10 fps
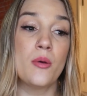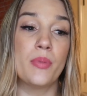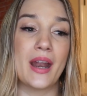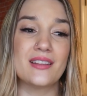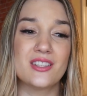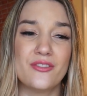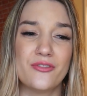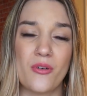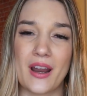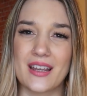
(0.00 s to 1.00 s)
But at
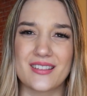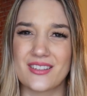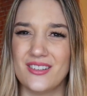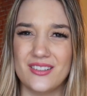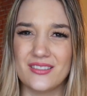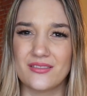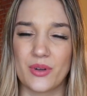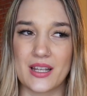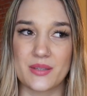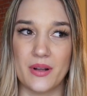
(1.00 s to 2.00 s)
Sephora, I still,
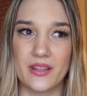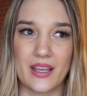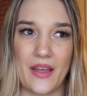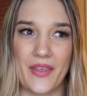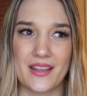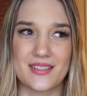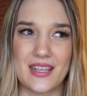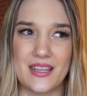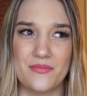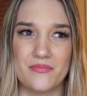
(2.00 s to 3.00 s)
when I smelled it, got that
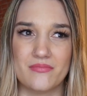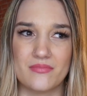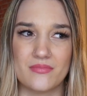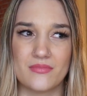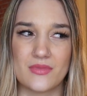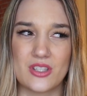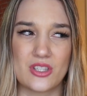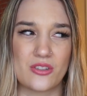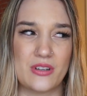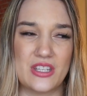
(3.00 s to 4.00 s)
same
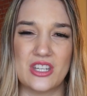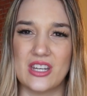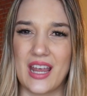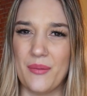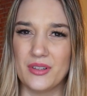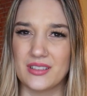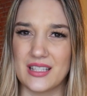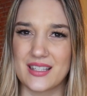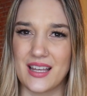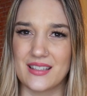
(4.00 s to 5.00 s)
screechy chemically
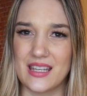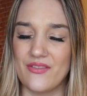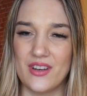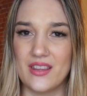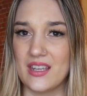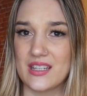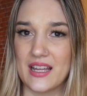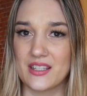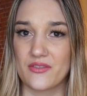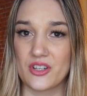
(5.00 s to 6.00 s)
scent, even in the
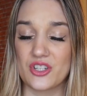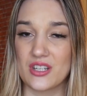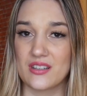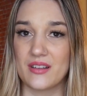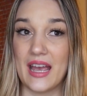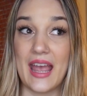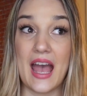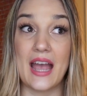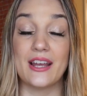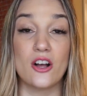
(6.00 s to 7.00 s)
intense version.
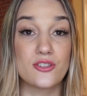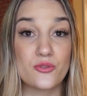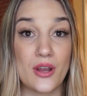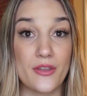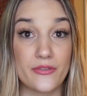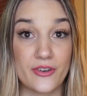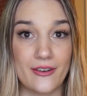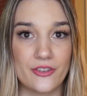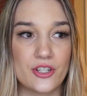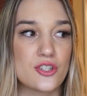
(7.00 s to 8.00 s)
I also tried the
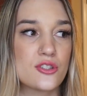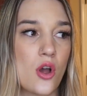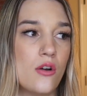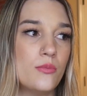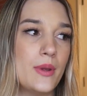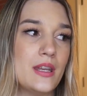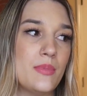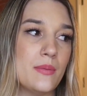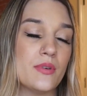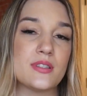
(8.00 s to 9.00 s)
Forever. So many
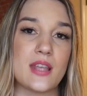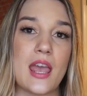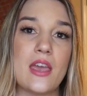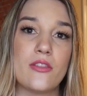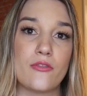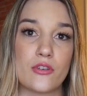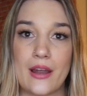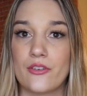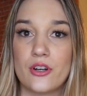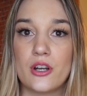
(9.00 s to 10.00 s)
people say the
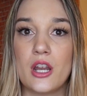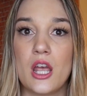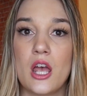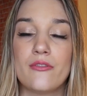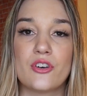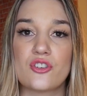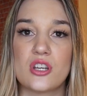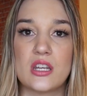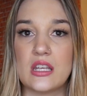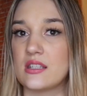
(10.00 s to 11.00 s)
Forever
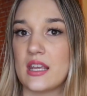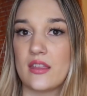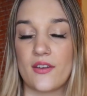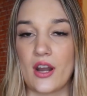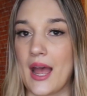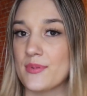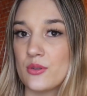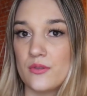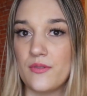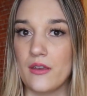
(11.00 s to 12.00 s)
version is like their
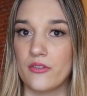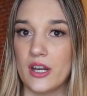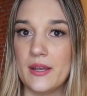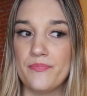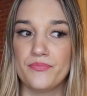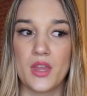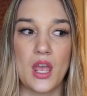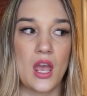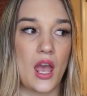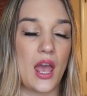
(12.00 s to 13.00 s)
absolute favorite,
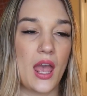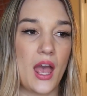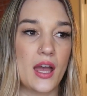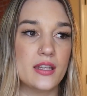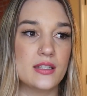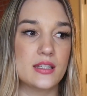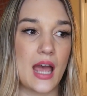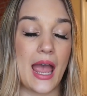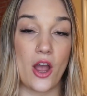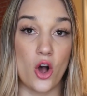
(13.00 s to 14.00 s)
and
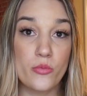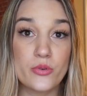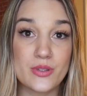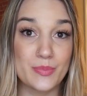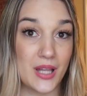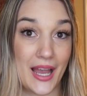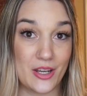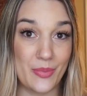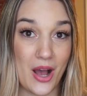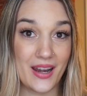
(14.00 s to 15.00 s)
I almost
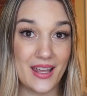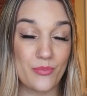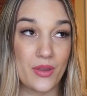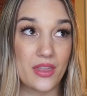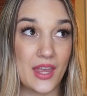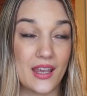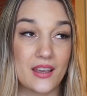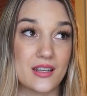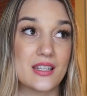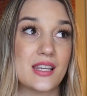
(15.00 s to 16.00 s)
blind it, but thank
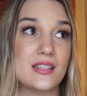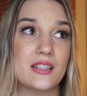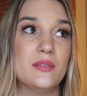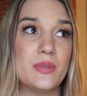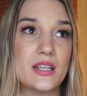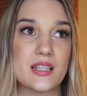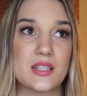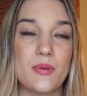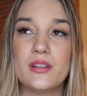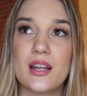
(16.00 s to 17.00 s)
goodness I didn't, because I
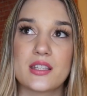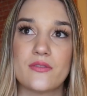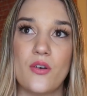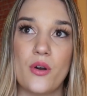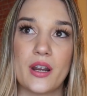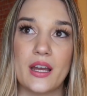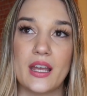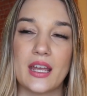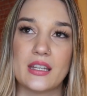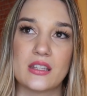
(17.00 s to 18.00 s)
smelled it at Sephora
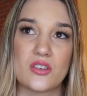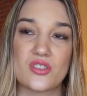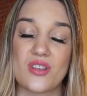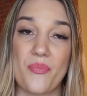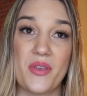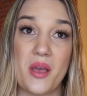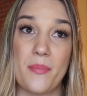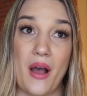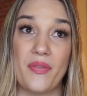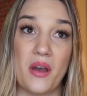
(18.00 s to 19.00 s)
and there's something
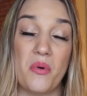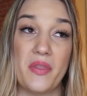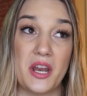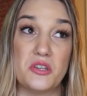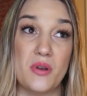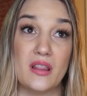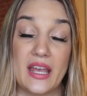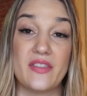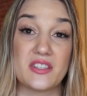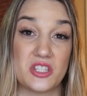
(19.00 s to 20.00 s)
about that one that I do not
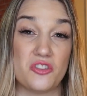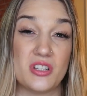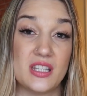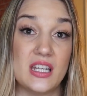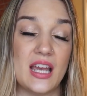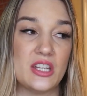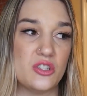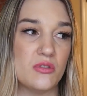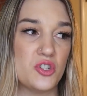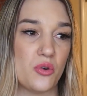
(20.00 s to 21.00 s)
like. The citrus in it I
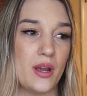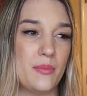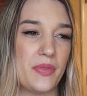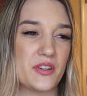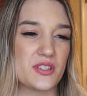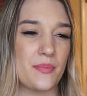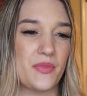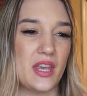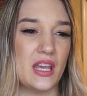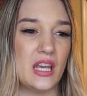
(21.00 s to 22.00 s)
do enjoy, but there's
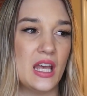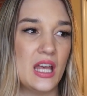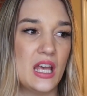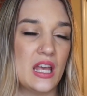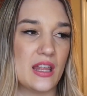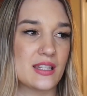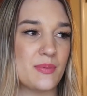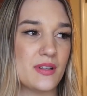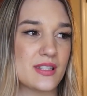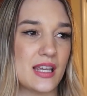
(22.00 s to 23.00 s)
something that
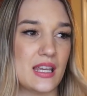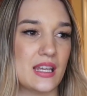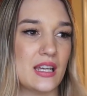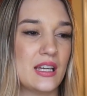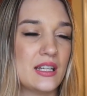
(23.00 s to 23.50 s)
smells like,